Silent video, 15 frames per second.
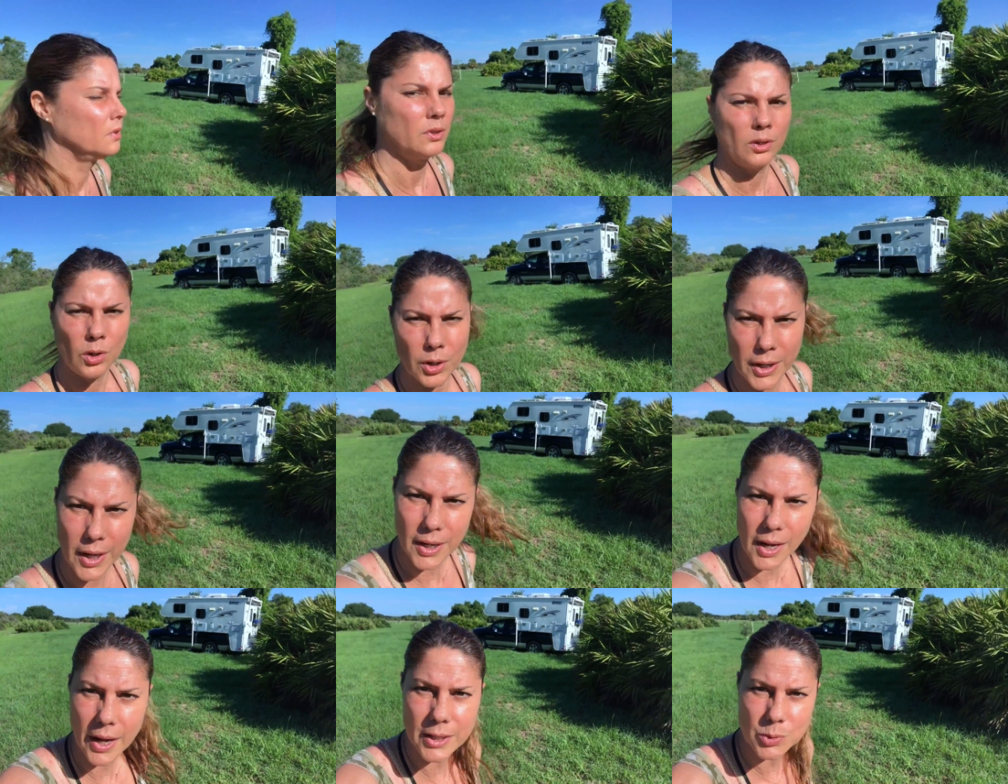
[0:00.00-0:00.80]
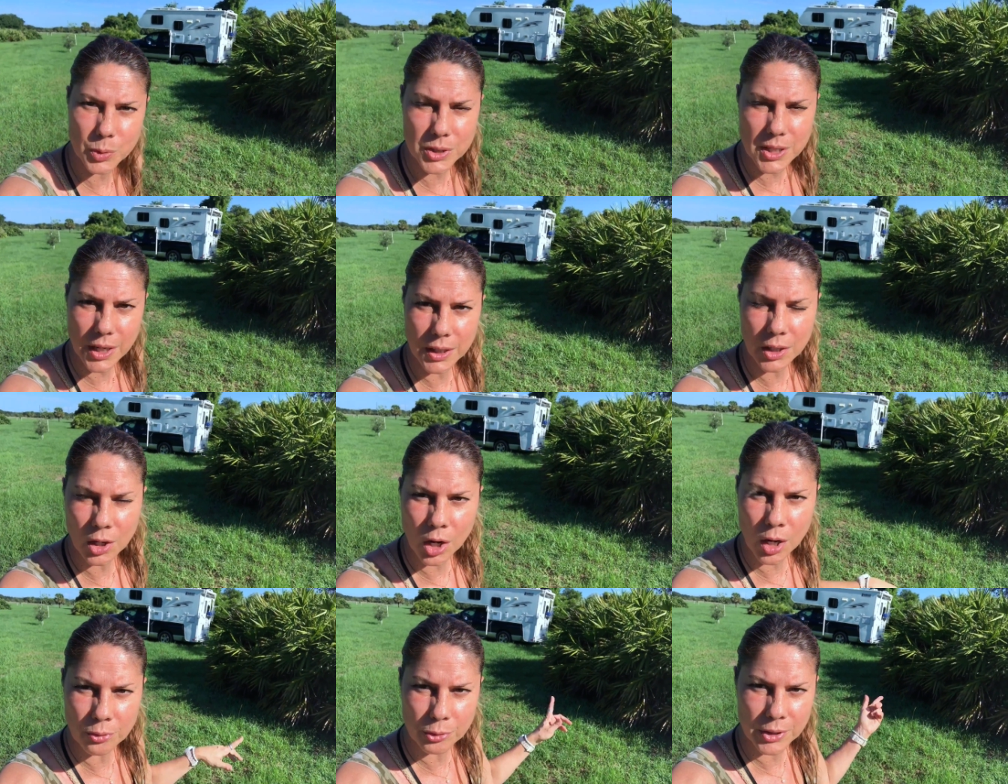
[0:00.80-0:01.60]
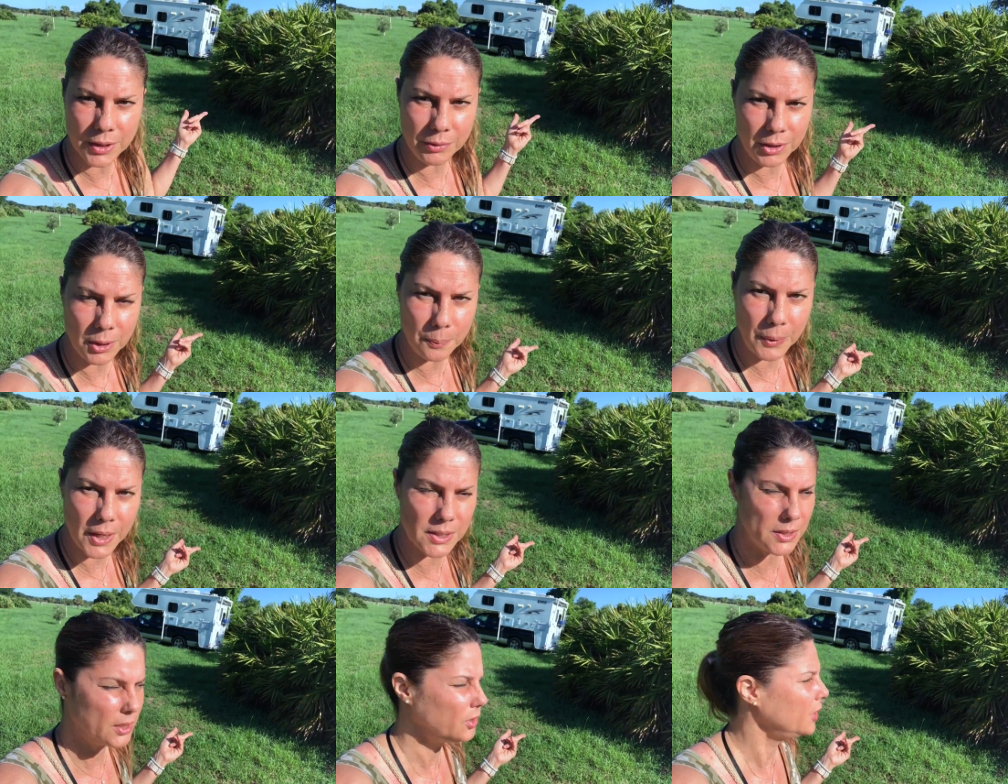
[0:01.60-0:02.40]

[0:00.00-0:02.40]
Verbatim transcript: here. Okay guys, we're taking off. We're leaving the pets in